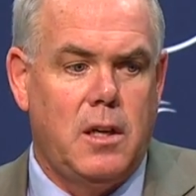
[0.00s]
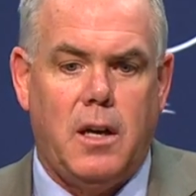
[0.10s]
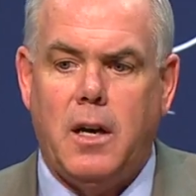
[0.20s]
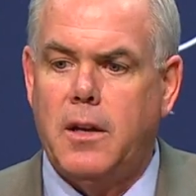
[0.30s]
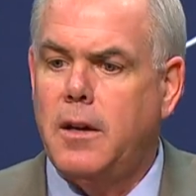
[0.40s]

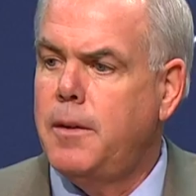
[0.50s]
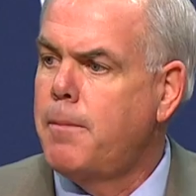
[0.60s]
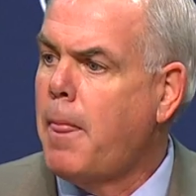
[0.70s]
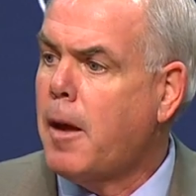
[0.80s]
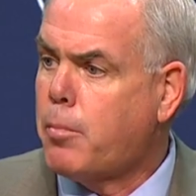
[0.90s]
Uh,
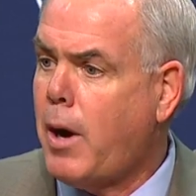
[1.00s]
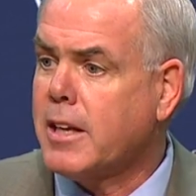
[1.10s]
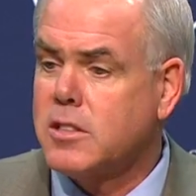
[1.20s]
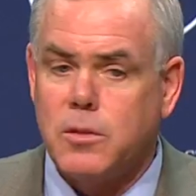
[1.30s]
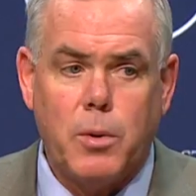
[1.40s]
not
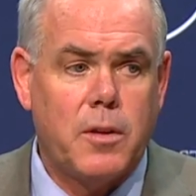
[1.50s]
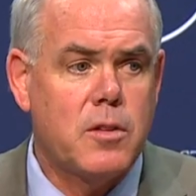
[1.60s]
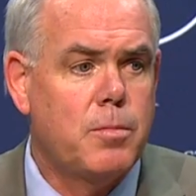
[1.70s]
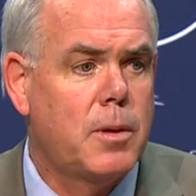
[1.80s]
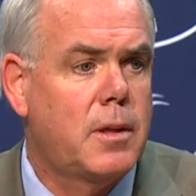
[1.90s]
practicing with
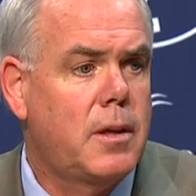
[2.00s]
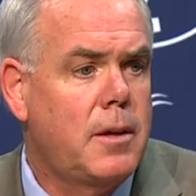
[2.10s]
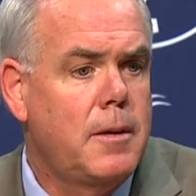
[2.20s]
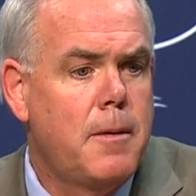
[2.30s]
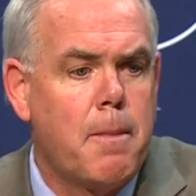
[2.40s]
us, but
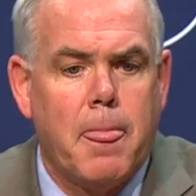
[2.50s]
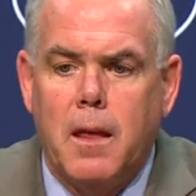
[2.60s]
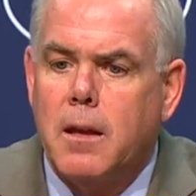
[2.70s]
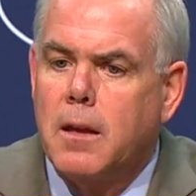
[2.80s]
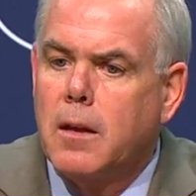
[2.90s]

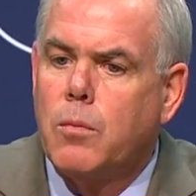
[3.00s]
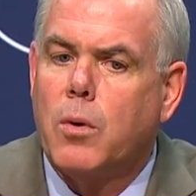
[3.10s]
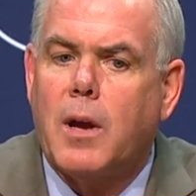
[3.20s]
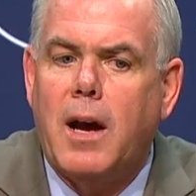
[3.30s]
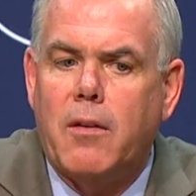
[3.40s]
it'll
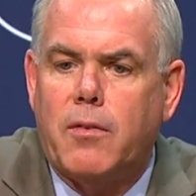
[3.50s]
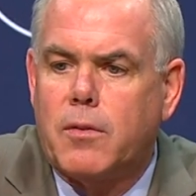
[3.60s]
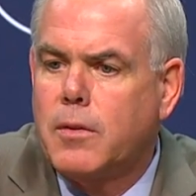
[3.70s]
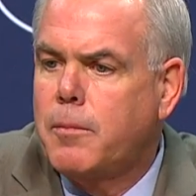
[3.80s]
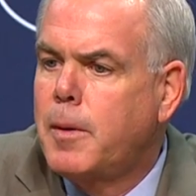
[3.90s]
work out
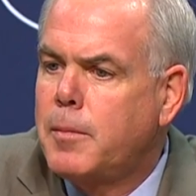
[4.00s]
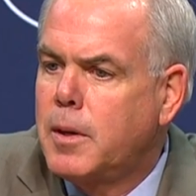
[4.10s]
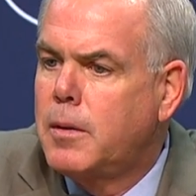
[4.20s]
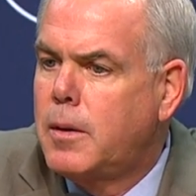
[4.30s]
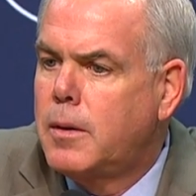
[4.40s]
for maybe
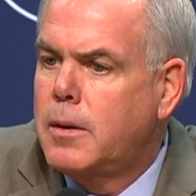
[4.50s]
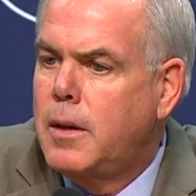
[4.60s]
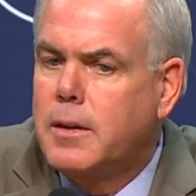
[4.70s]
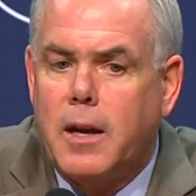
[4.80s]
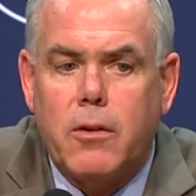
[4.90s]
a,
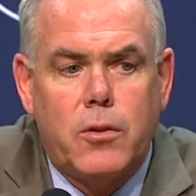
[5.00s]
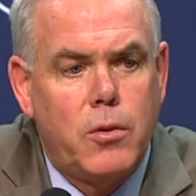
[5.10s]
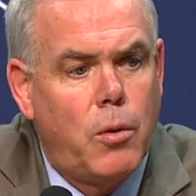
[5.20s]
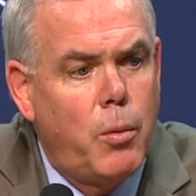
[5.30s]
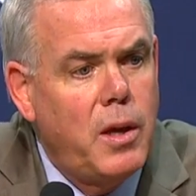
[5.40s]
a day or
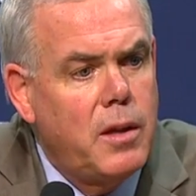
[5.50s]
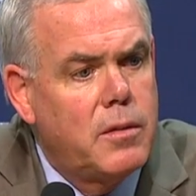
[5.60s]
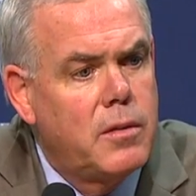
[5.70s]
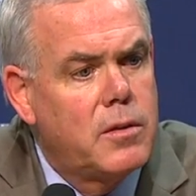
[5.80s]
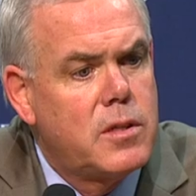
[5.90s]
two a week
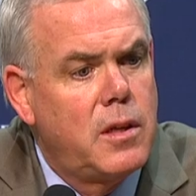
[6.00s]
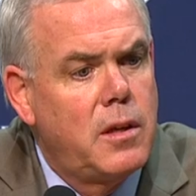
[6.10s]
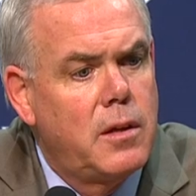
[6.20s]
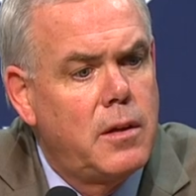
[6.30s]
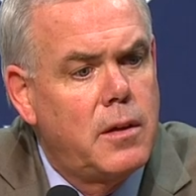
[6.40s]
since
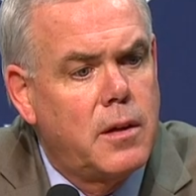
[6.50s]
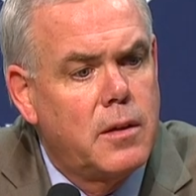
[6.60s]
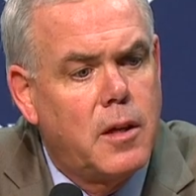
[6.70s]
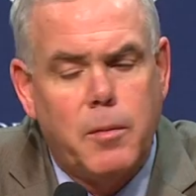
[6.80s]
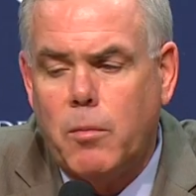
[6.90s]
he uh, can
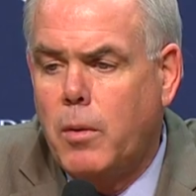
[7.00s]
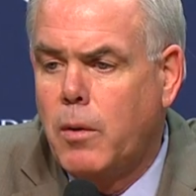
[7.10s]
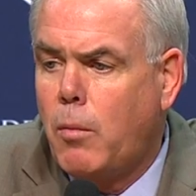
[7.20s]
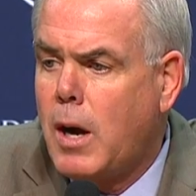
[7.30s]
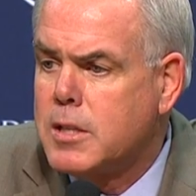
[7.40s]
come and,
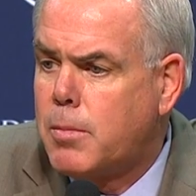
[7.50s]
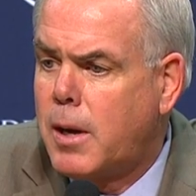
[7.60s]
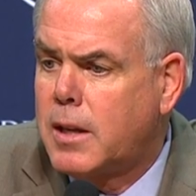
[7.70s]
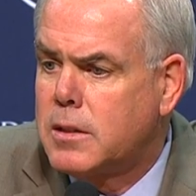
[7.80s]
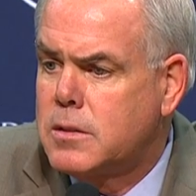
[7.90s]
and watch
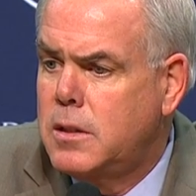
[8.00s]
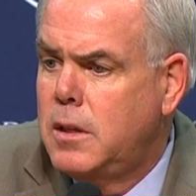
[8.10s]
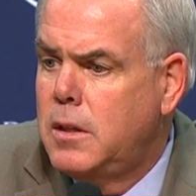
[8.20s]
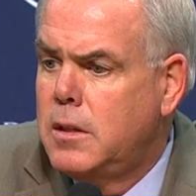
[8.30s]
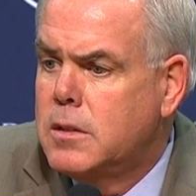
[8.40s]
practice
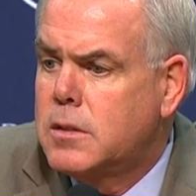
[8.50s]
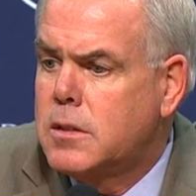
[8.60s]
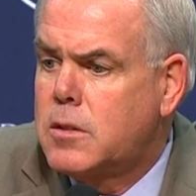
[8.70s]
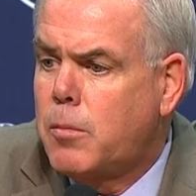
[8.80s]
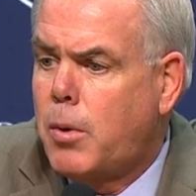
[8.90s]

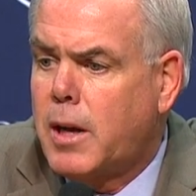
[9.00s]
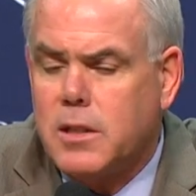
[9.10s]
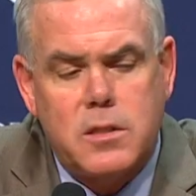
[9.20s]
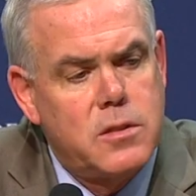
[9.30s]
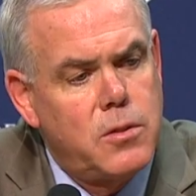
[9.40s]
since their
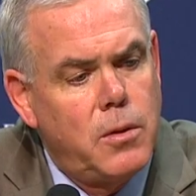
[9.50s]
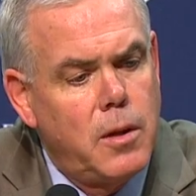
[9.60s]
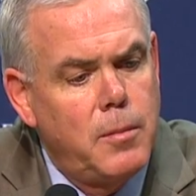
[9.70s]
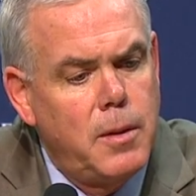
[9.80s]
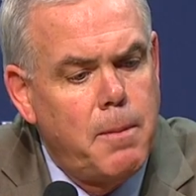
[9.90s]
practice is
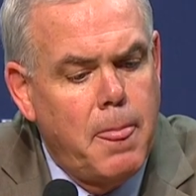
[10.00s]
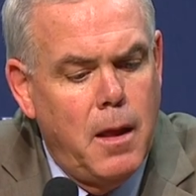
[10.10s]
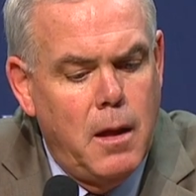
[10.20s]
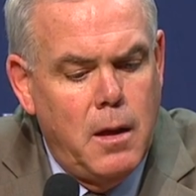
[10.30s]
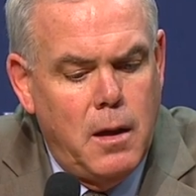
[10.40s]
early.
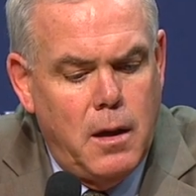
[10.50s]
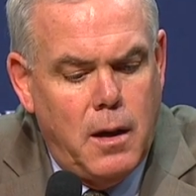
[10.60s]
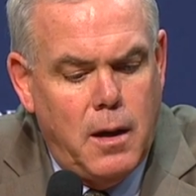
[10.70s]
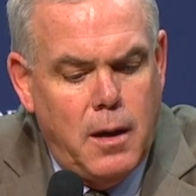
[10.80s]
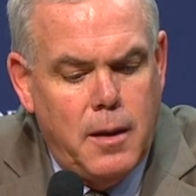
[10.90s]

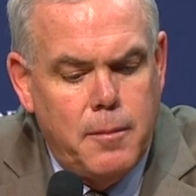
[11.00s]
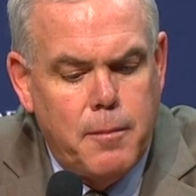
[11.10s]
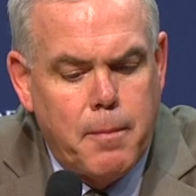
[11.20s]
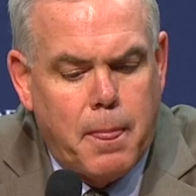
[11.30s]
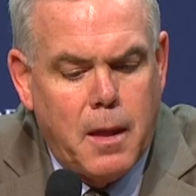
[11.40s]
But
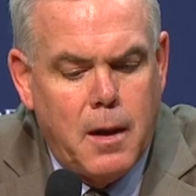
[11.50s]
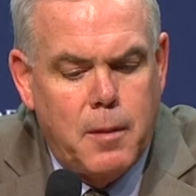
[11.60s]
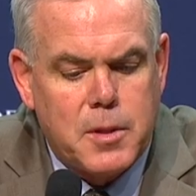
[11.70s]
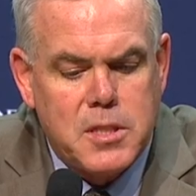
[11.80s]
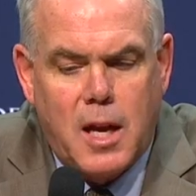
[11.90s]
um,
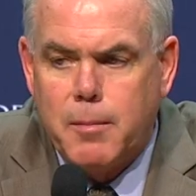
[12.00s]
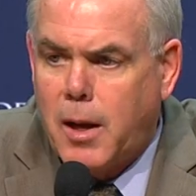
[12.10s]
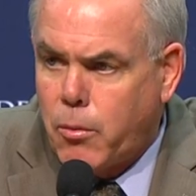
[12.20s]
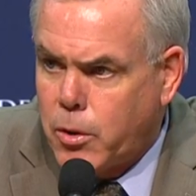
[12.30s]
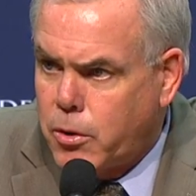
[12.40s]
I'm excited
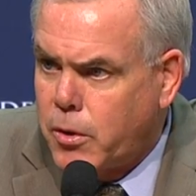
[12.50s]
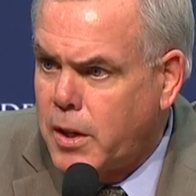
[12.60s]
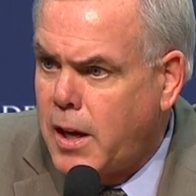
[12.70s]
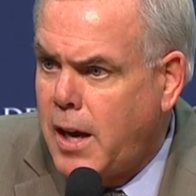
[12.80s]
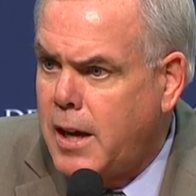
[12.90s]
about our
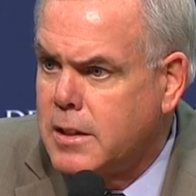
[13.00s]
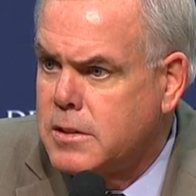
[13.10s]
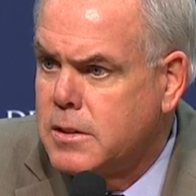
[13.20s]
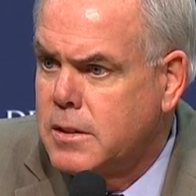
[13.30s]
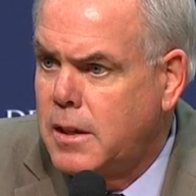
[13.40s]
returning
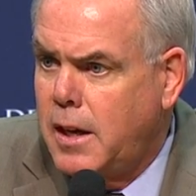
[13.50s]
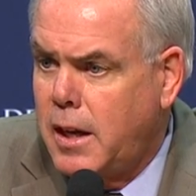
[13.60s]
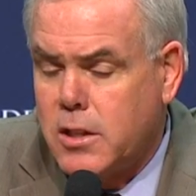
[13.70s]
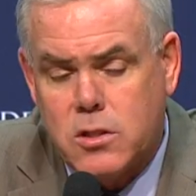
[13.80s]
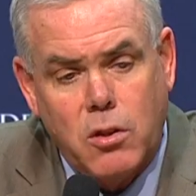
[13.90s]
guys, and
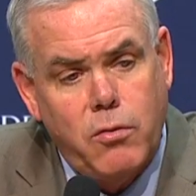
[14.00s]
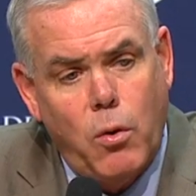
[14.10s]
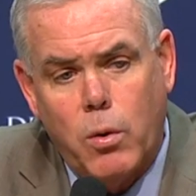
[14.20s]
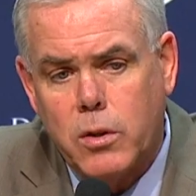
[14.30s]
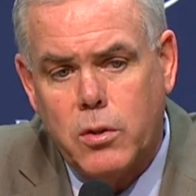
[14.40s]
I just look
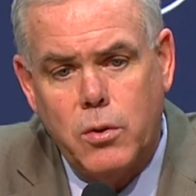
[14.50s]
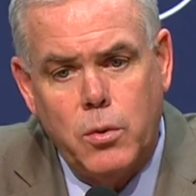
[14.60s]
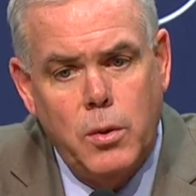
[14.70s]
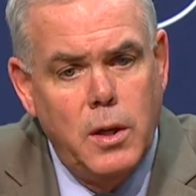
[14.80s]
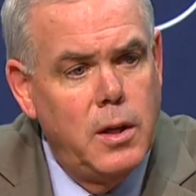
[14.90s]
forward
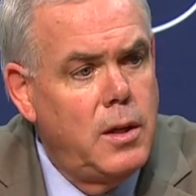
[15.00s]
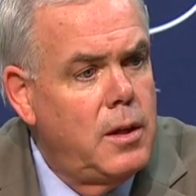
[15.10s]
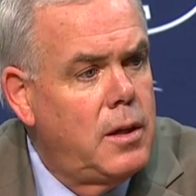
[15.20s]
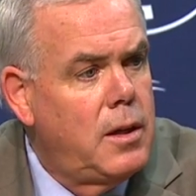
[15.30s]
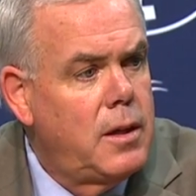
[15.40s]
to
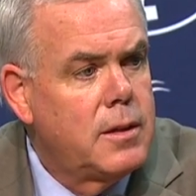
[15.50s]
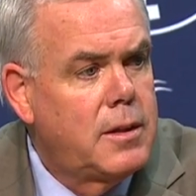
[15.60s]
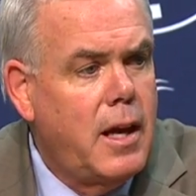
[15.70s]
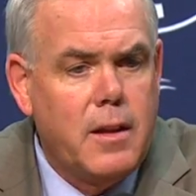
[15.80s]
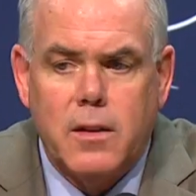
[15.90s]
uh,
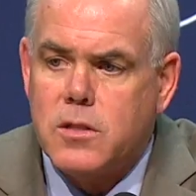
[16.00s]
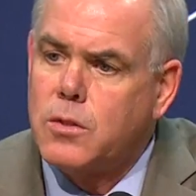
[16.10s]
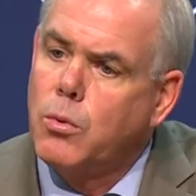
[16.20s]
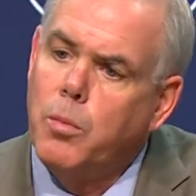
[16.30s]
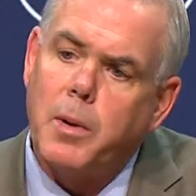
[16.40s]
taking this
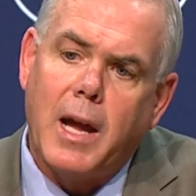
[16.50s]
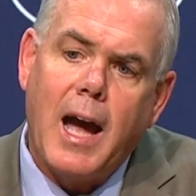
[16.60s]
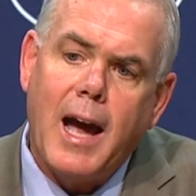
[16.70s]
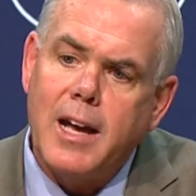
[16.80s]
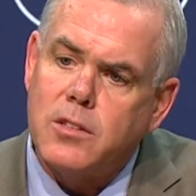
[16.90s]
group of
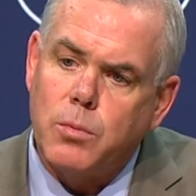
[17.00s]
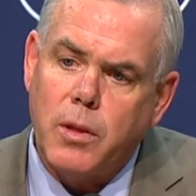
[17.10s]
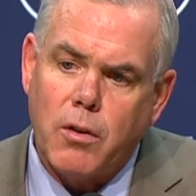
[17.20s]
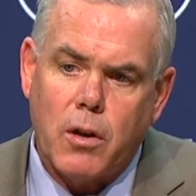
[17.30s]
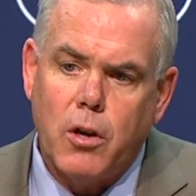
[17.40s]
guys
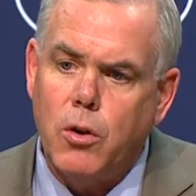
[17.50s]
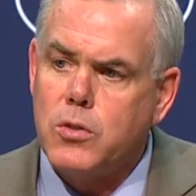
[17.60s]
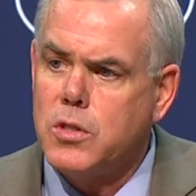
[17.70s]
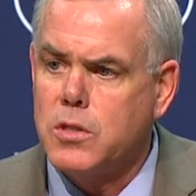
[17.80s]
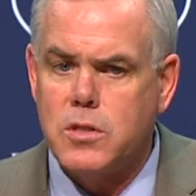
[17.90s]
with our
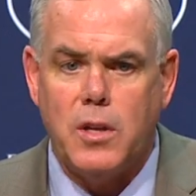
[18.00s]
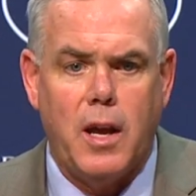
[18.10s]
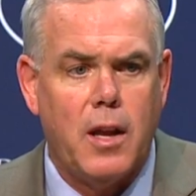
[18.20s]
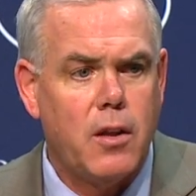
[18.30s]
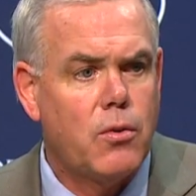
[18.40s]
coaches
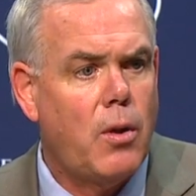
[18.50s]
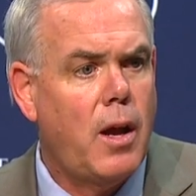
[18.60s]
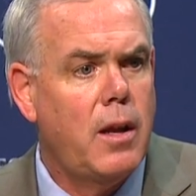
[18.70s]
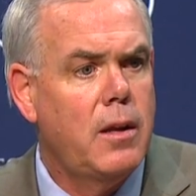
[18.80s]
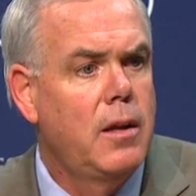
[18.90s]
and
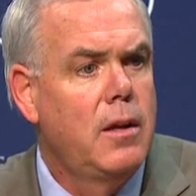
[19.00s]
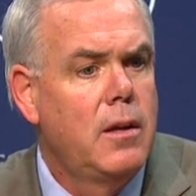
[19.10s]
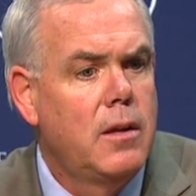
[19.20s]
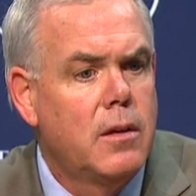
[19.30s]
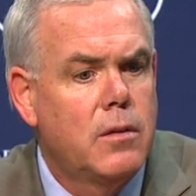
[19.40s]
trying
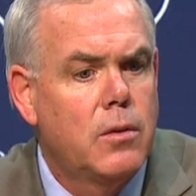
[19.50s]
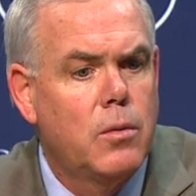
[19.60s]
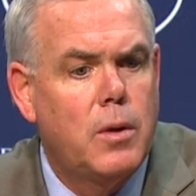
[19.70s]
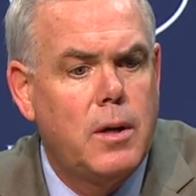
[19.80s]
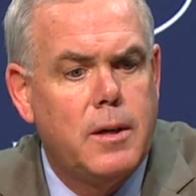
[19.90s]

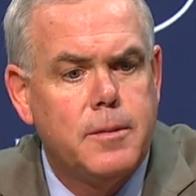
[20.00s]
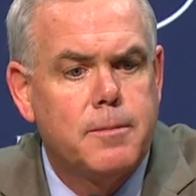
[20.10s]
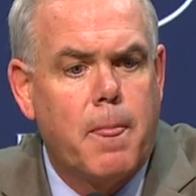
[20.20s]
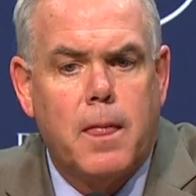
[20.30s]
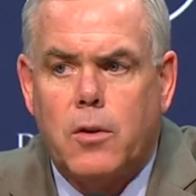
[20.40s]
to uh,
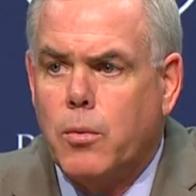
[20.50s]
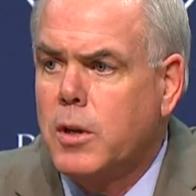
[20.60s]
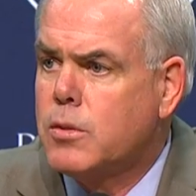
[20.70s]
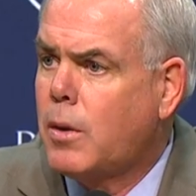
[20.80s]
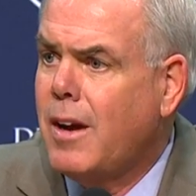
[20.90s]
to
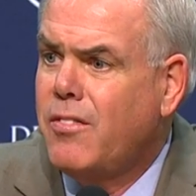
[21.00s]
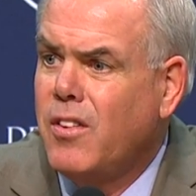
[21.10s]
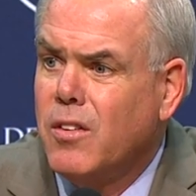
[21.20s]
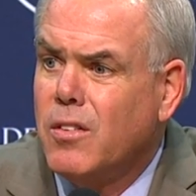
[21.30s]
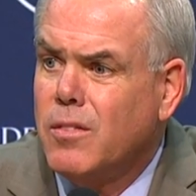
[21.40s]
reach what I
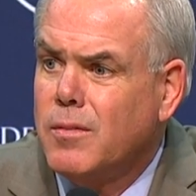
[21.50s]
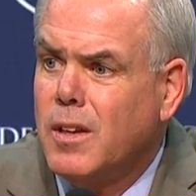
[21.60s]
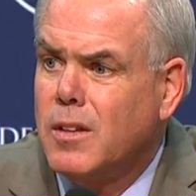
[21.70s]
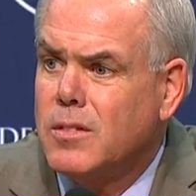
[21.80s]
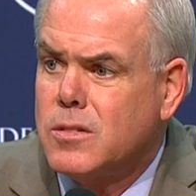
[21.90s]
feel
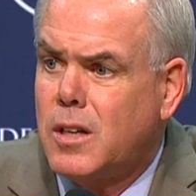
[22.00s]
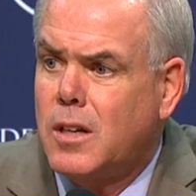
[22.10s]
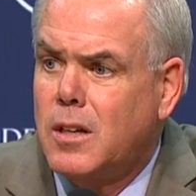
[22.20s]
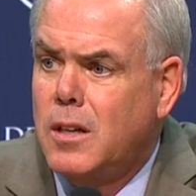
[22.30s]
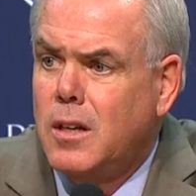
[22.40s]
is uh,